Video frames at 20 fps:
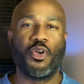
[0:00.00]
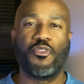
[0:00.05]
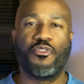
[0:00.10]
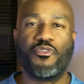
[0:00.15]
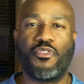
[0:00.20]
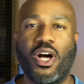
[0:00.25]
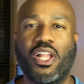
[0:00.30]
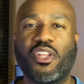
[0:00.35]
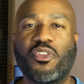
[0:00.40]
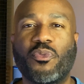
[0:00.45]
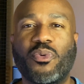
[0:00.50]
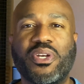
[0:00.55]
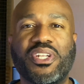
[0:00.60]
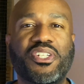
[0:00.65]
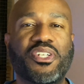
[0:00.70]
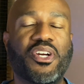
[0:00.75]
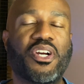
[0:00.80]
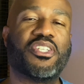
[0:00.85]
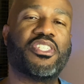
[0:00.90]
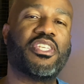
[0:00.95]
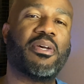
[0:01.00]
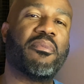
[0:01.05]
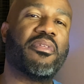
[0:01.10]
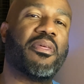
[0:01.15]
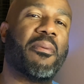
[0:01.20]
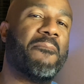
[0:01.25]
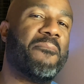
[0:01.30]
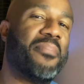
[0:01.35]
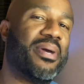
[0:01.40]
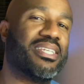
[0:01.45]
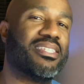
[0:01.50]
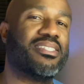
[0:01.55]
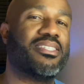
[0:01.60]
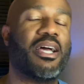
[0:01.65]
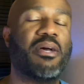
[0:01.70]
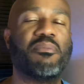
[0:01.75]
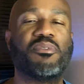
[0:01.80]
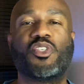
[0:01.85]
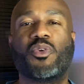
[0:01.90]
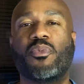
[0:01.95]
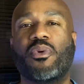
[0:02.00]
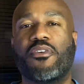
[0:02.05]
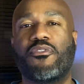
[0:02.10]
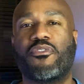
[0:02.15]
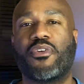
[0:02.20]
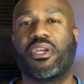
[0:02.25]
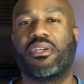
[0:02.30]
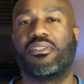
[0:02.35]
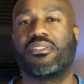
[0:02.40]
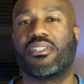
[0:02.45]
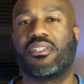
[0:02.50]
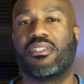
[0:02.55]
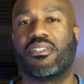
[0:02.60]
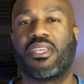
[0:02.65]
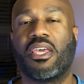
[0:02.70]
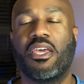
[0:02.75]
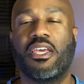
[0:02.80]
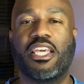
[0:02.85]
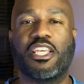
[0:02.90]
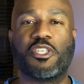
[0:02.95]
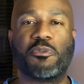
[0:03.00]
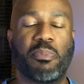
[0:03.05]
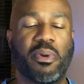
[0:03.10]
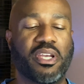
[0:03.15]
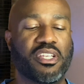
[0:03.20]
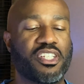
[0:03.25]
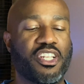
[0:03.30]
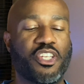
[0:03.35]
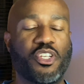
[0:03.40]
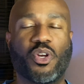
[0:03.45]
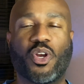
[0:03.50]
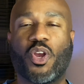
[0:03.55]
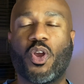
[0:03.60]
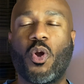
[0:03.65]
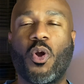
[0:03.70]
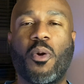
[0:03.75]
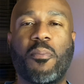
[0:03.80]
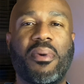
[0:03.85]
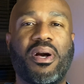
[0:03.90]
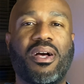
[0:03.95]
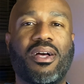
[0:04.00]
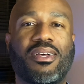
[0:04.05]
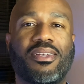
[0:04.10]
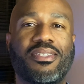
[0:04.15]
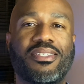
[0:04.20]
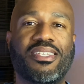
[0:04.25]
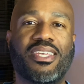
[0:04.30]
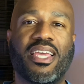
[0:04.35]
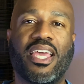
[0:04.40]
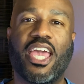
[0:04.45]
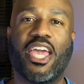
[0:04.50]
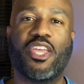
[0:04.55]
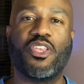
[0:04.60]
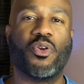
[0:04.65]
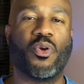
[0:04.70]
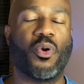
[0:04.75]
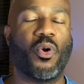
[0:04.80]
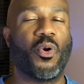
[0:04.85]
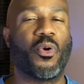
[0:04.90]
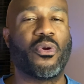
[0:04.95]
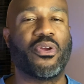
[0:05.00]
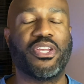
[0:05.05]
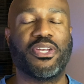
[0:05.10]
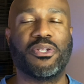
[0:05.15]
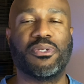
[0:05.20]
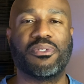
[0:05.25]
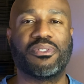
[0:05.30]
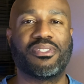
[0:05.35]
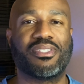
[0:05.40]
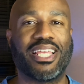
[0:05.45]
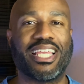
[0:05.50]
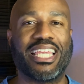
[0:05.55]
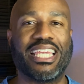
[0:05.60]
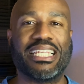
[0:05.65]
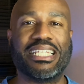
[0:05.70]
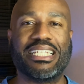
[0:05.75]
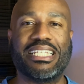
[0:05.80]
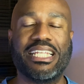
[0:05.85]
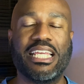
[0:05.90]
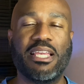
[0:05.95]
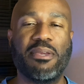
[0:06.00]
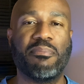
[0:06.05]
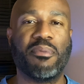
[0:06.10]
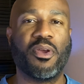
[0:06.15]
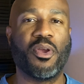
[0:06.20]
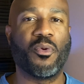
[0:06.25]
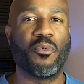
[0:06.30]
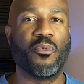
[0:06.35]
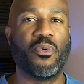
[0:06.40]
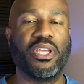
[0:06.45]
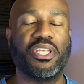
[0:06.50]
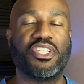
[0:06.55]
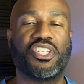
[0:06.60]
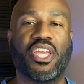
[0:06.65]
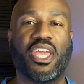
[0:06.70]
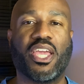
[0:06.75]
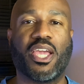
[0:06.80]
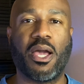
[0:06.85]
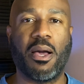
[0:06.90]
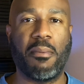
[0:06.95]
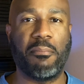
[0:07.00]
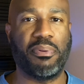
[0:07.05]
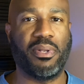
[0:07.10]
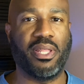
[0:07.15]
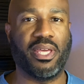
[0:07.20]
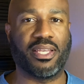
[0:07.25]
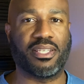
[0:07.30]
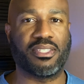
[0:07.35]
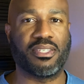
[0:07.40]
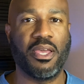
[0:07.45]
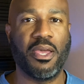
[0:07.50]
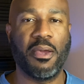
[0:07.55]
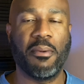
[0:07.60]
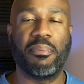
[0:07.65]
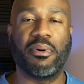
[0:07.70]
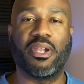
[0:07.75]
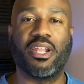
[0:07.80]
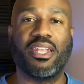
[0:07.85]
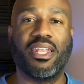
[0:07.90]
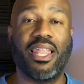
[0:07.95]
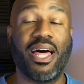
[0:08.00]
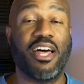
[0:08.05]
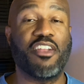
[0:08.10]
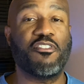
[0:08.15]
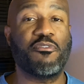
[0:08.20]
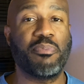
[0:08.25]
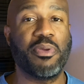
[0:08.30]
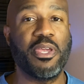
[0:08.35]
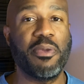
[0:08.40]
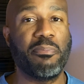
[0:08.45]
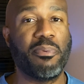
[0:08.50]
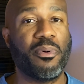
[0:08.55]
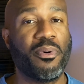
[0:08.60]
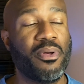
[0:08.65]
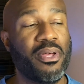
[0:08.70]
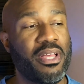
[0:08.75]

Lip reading: Fall and winter are some of the best times to wear fragrances, especially your gourmands and your orientals. They get deep, rich, and complex. But a lot of people,